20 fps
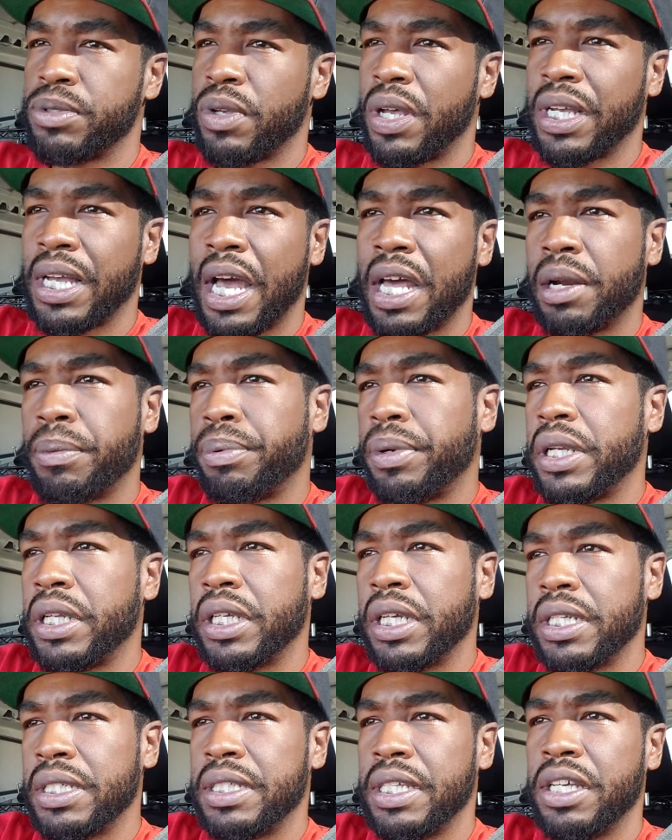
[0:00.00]
So I got a pretty
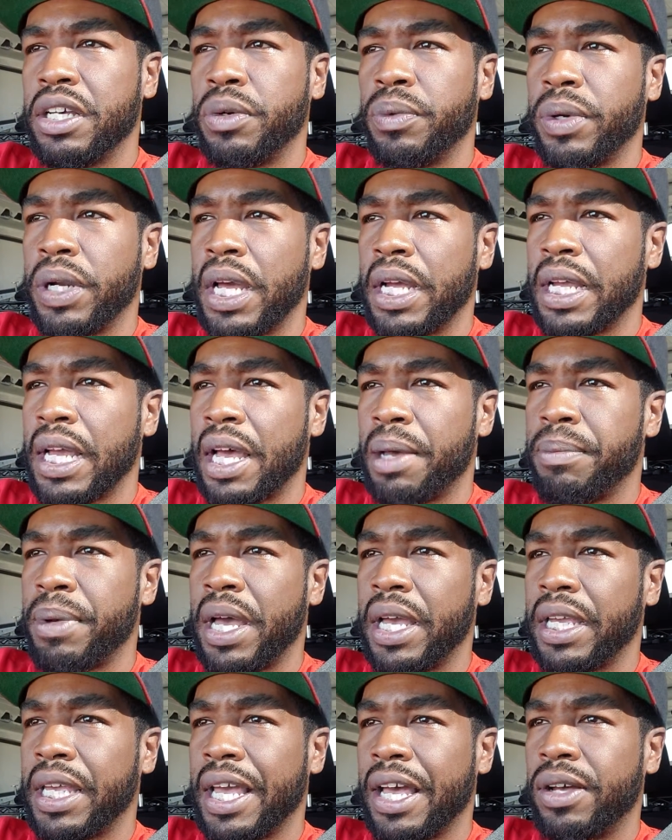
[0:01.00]
good deal when I got
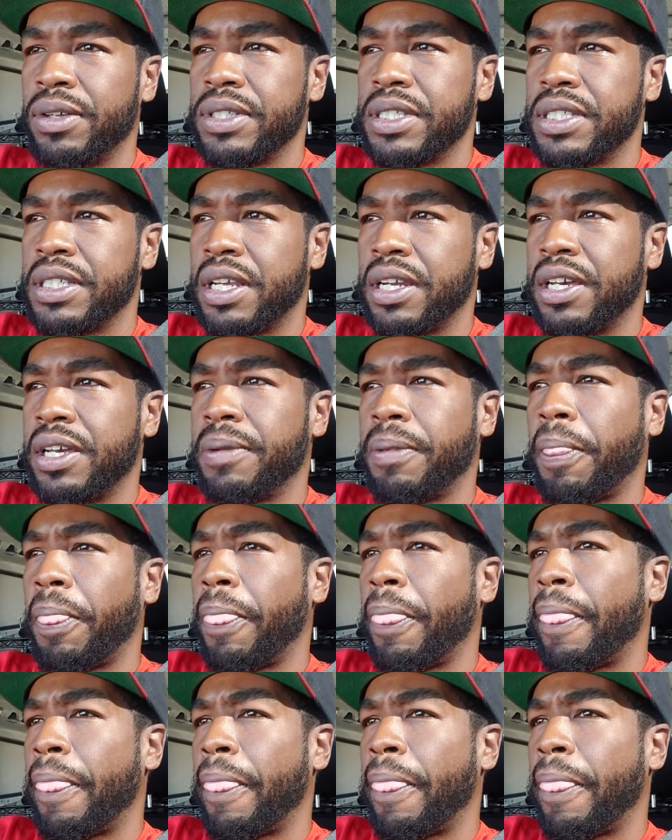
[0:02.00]
my account set up,